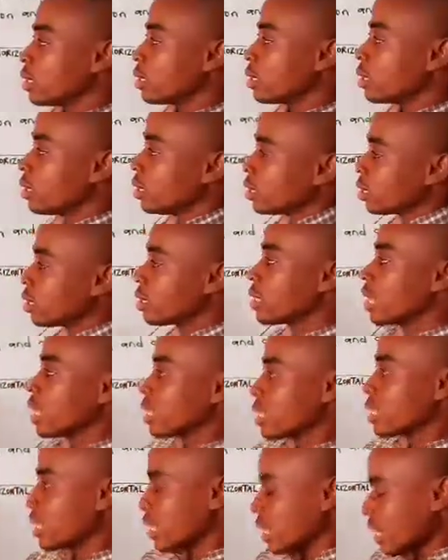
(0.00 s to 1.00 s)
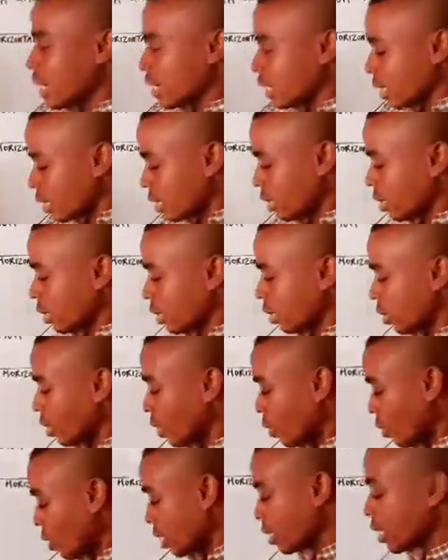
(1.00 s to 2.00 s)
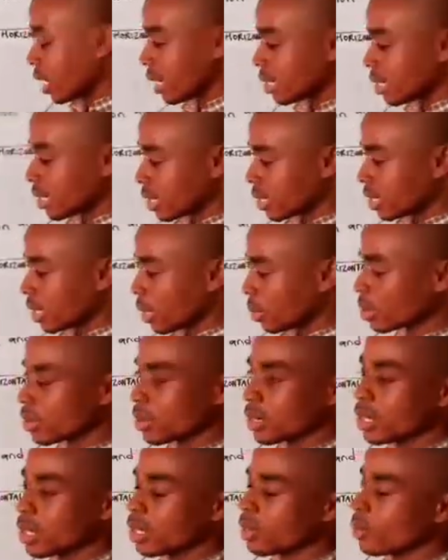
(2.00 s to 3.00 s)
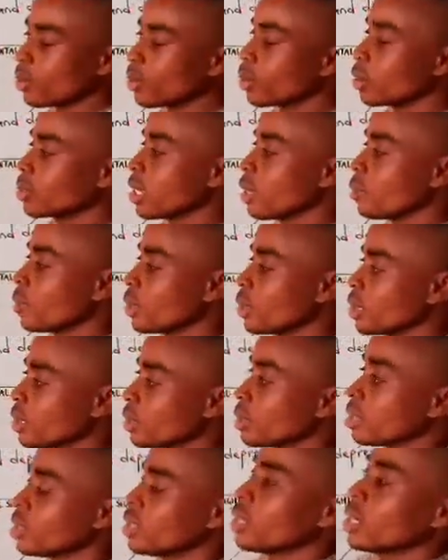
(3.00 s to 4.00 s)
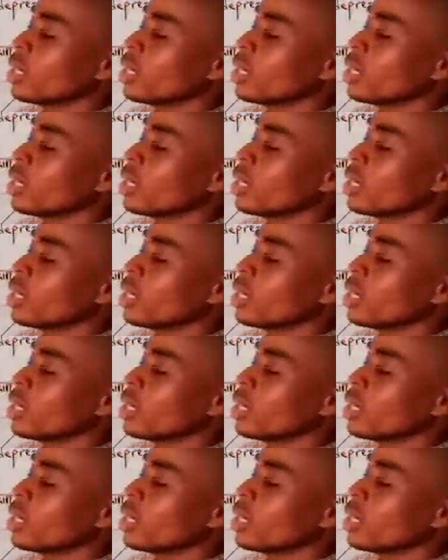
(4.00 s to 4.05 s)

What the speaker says: This is at a height, and this other one is at a depth. Now, what does that mean?